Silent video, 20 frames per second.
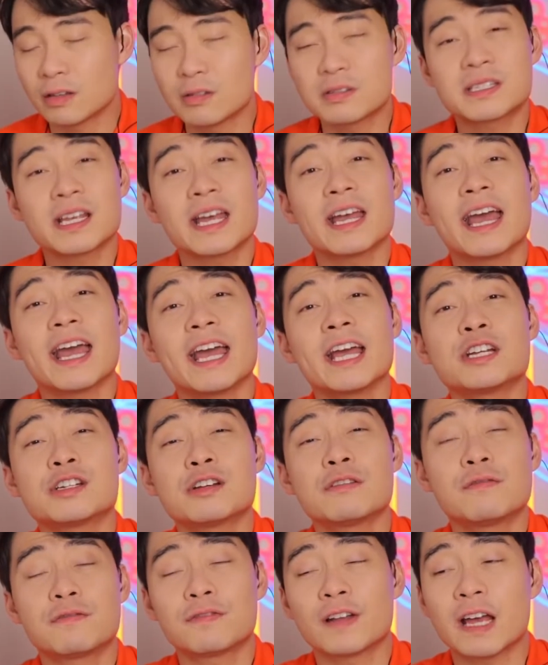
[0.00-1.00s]
You say
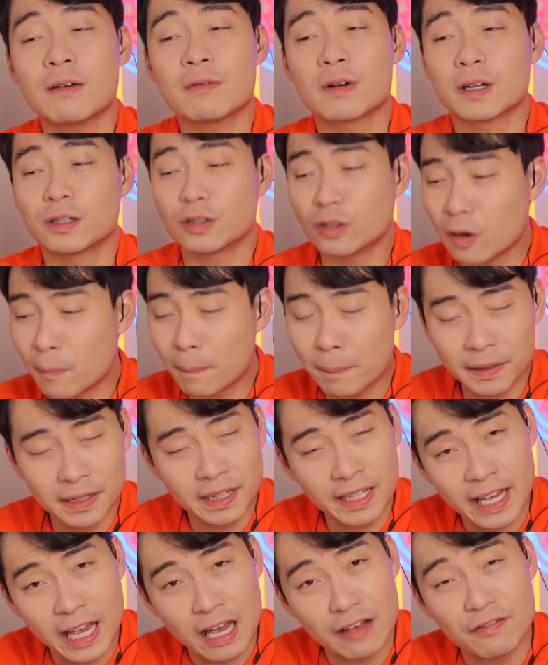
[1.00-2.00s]
Asian flavor,
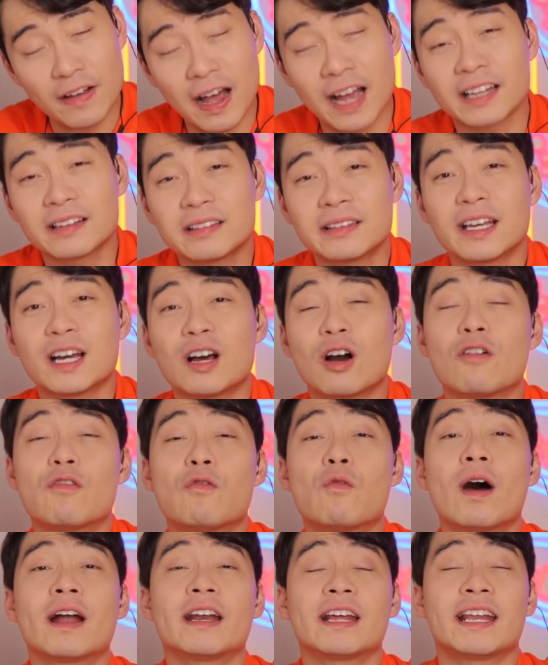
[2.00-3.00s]
nobody have idea
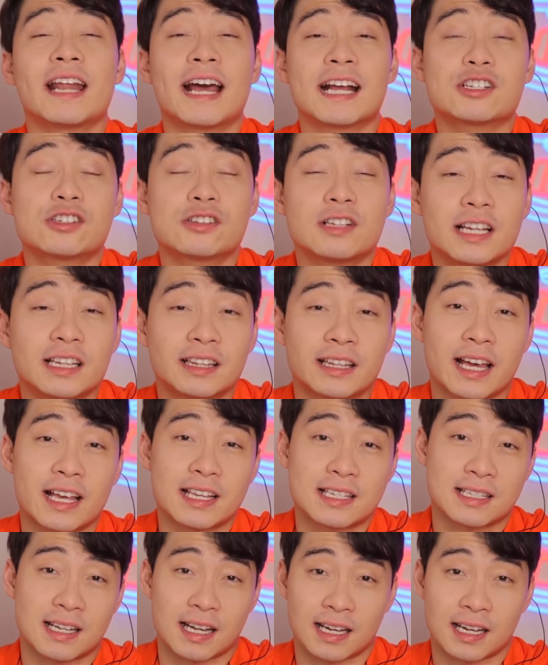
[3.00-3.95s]
of what it actually tastes